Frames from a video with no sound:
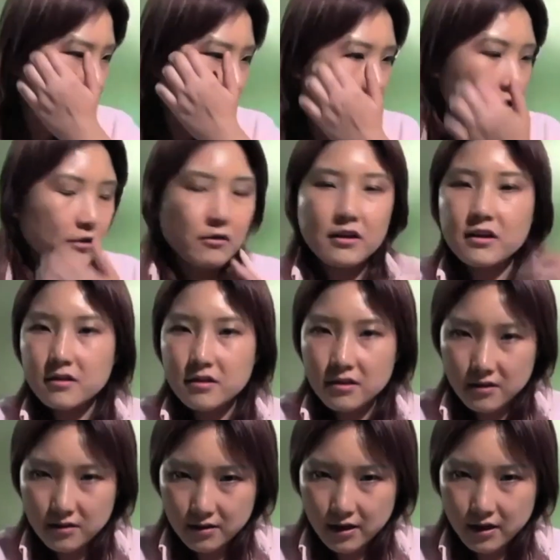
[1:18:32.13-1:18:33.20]
ET
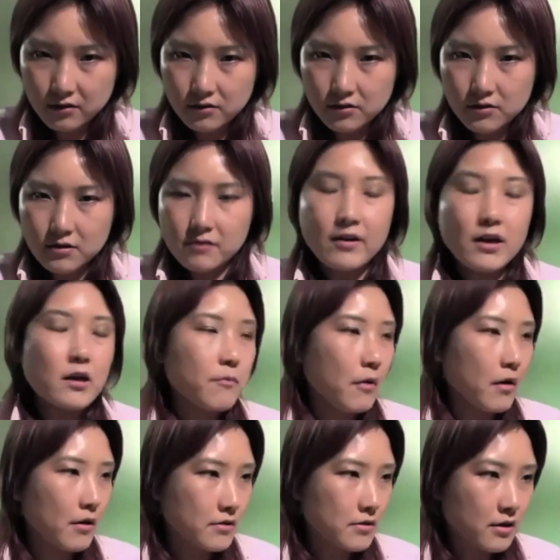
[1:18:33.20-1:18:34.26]
encounters, very
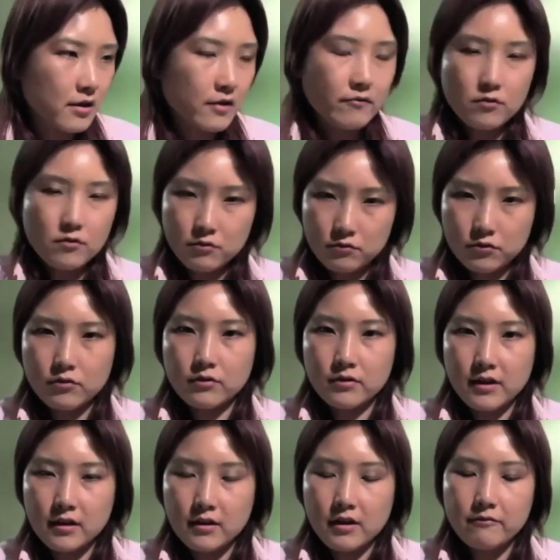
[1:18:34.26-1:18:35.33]
positive, neutral,
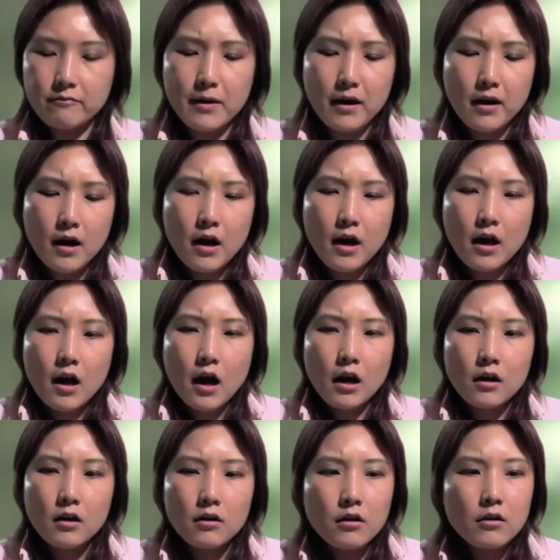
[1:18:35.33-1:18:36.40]
negative. But a
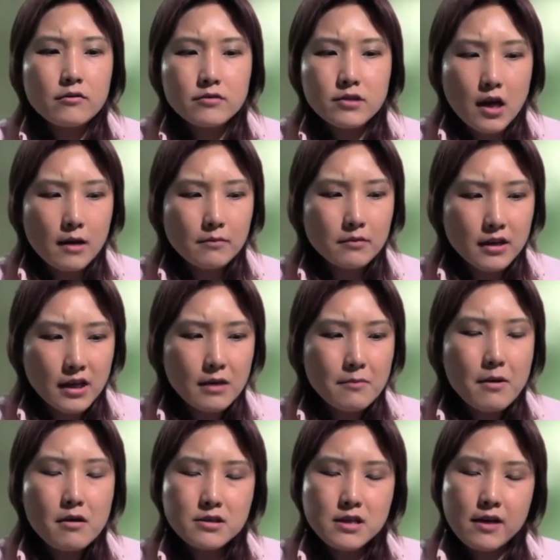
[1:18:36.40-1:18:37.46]
lot of time, the
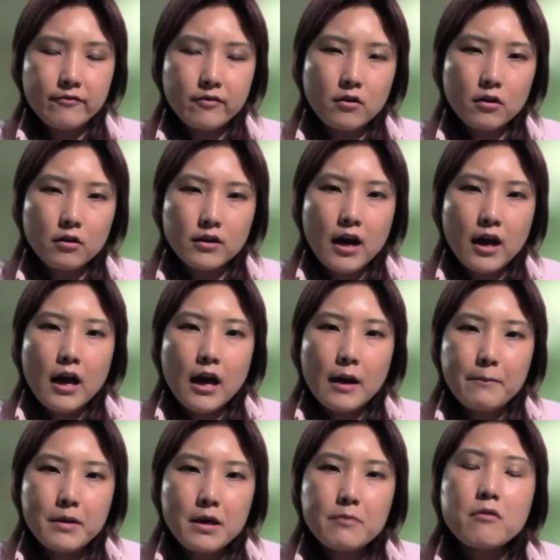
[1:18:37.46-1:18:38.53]
emails I've got are
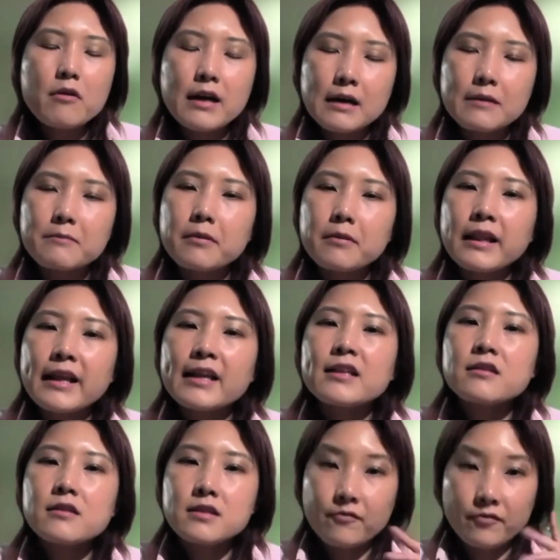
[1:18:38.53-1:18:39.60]
people complaining
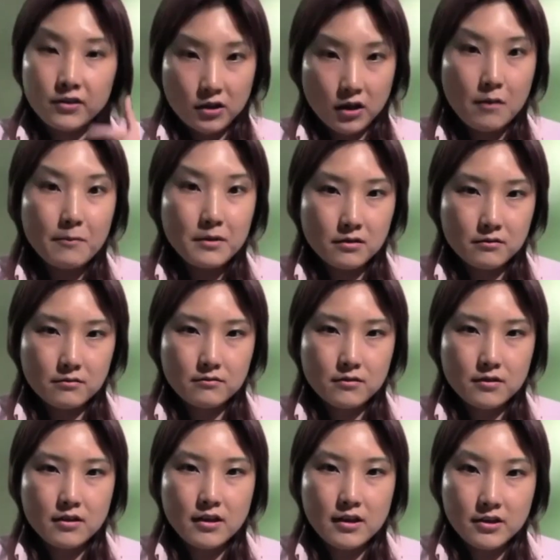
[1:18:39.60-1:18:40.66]
this phenomenon
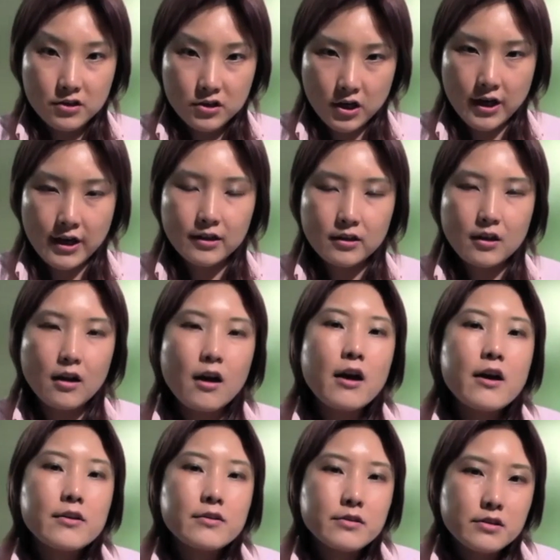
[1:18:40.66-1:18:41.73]
in China
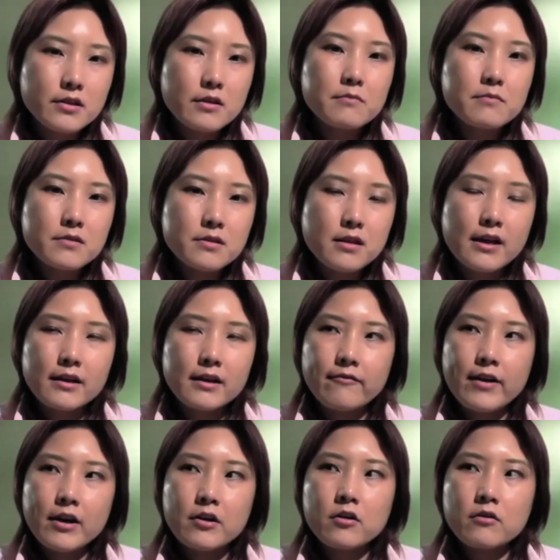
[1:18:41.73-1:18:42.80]
seems like
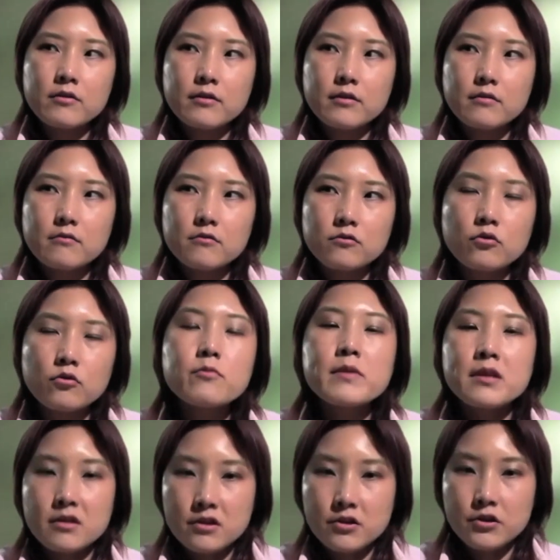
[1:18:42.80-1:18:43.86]
very
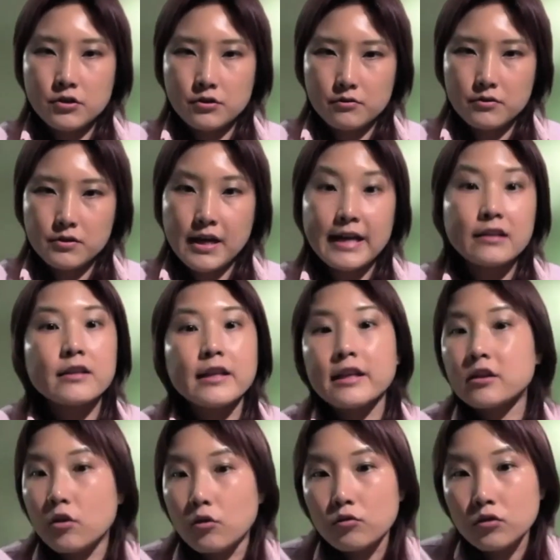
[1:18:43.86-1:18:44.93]
looming issues, and they
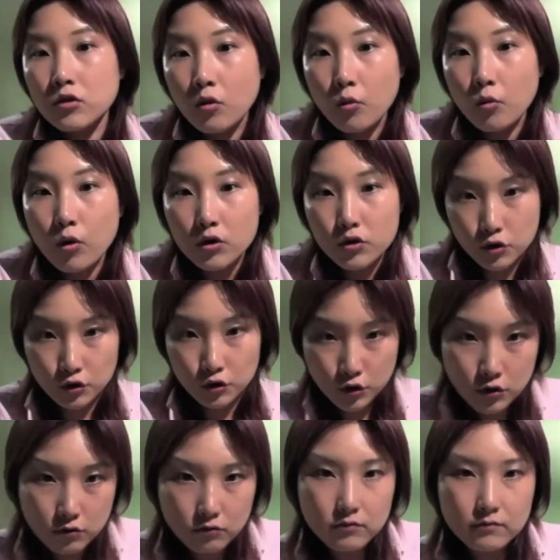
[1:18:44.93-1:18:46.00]
don't know what to
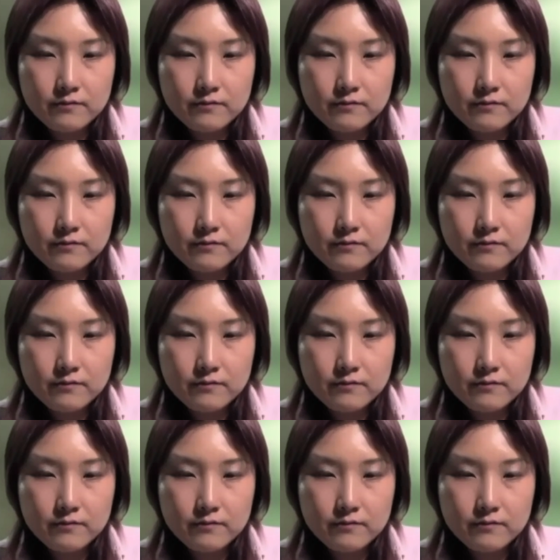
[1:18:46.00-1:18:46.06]
do.